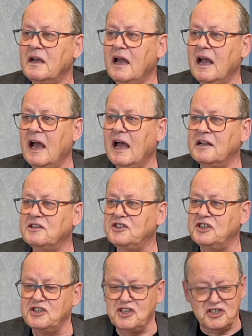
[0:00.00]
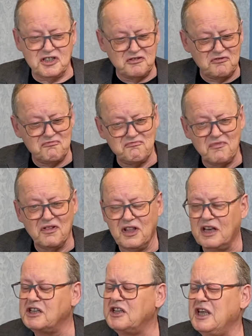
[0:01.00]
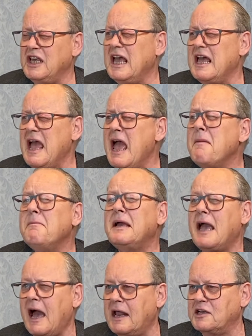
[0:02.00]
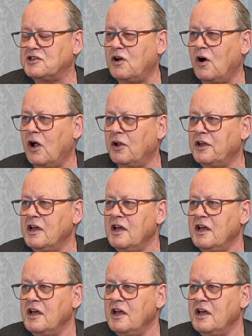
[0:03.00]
And she just the MCAT it's called,